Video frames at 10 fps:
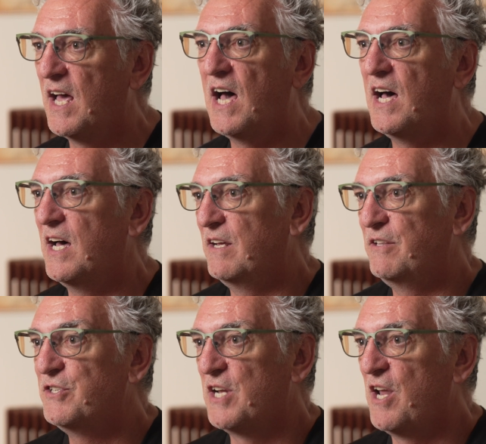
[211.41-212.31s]
Uh,
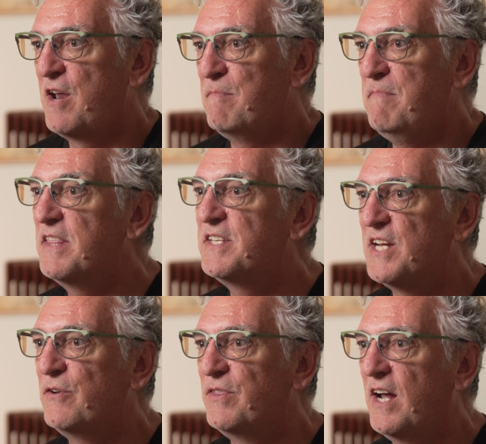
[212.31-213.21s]
there's a lot of myths
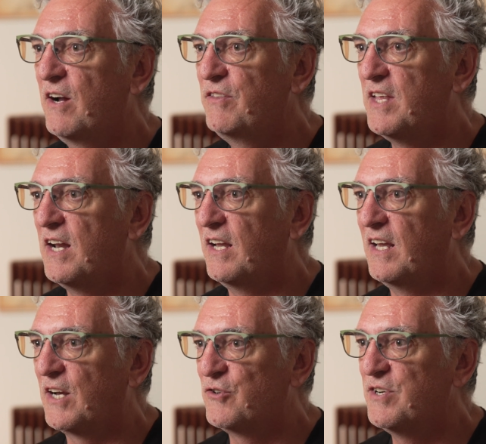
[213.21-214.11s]
out there that
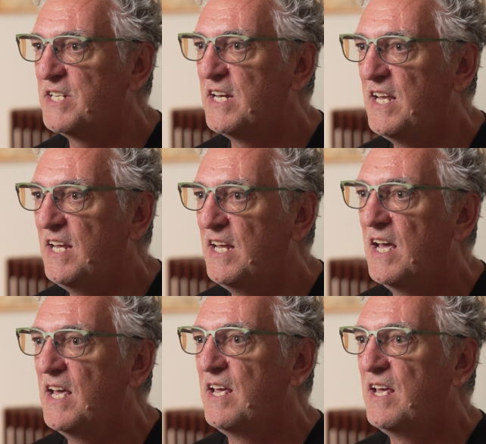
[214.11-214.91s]
electricity